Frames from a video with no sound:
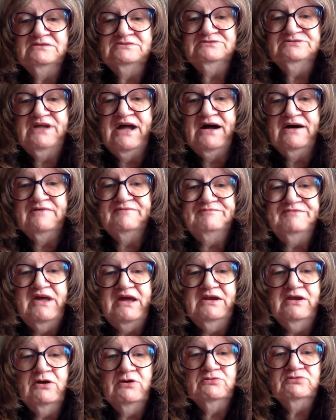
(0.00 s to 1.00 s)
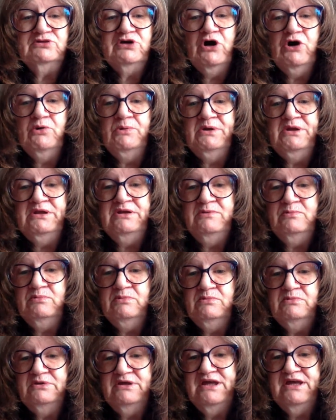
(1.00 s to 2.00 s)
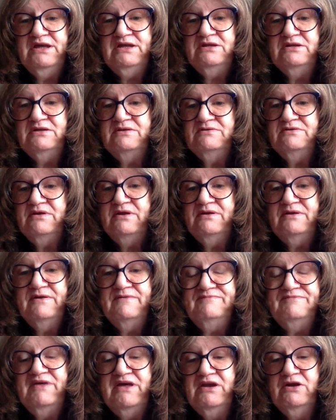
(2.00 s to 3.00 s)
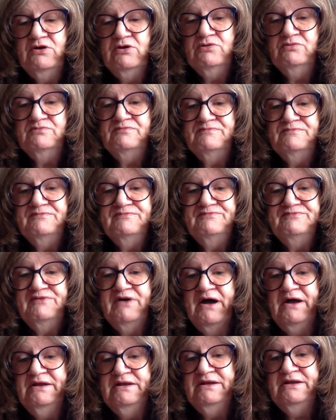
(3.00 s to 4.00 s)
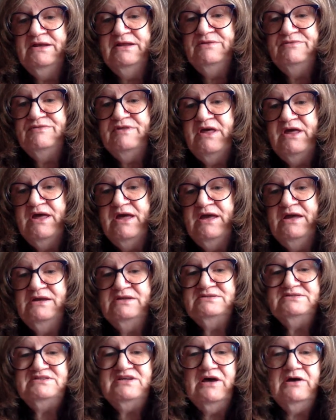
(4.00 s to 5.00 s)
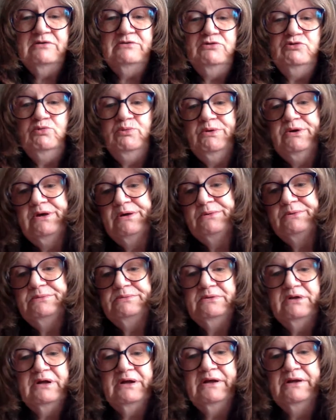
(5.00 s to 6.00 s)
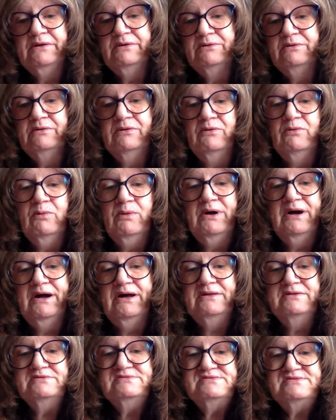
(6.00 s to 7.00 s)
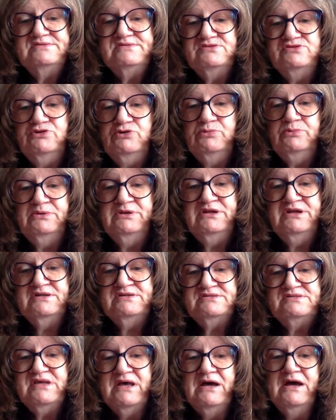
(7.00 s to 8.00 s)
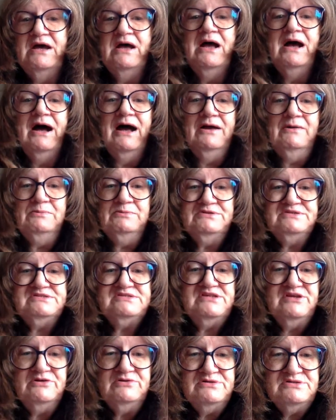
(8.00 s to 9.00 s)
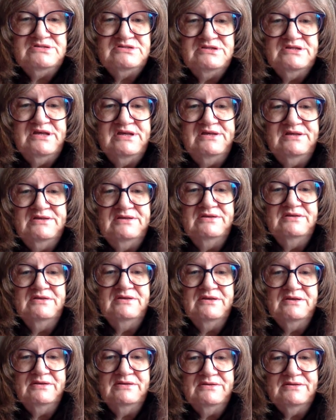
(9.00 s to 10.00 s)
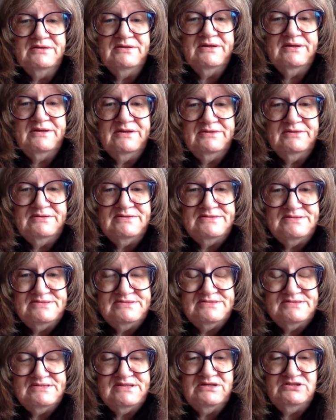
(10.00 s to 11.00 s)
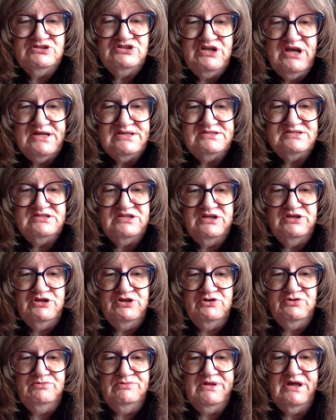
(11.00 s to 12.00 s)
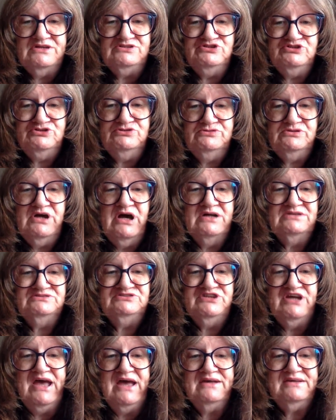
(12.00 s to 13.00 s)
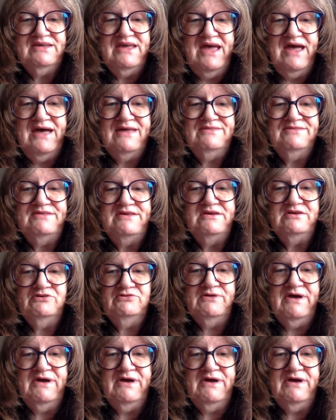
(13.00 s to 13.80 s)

Now, if they don't go any, get, if they don't find anything and tell you, well, I don't know why this is doing this, I would seriously suggest to you that you contact Kathy at